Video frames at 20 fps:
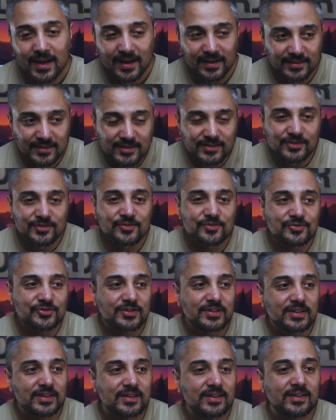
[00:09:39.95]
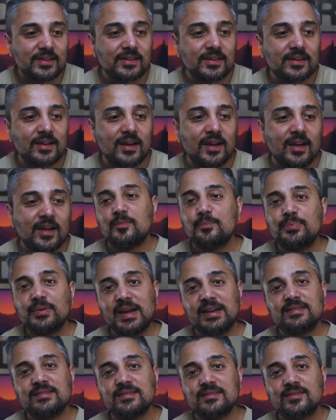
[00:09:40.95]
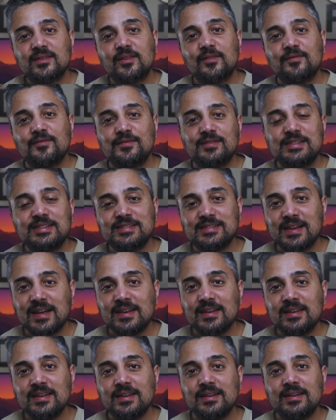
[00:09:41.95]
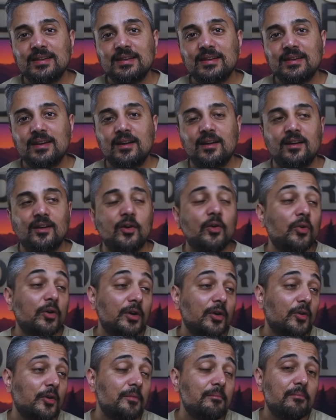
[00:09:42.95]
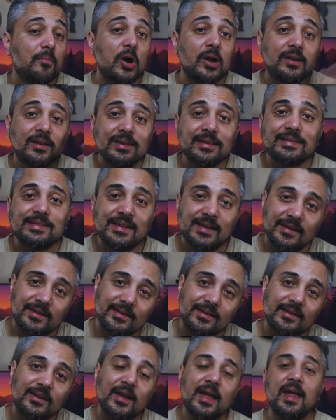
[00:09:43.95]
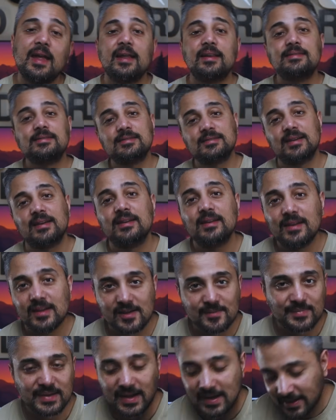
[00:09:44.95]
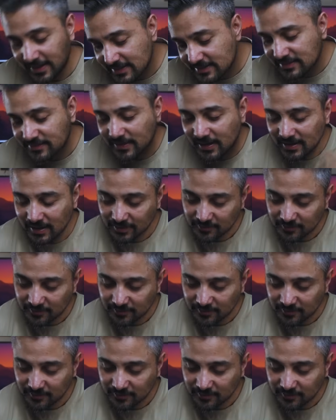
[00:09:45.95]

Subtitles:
And this usually comprises of designing or modeling data and designing APIs, right?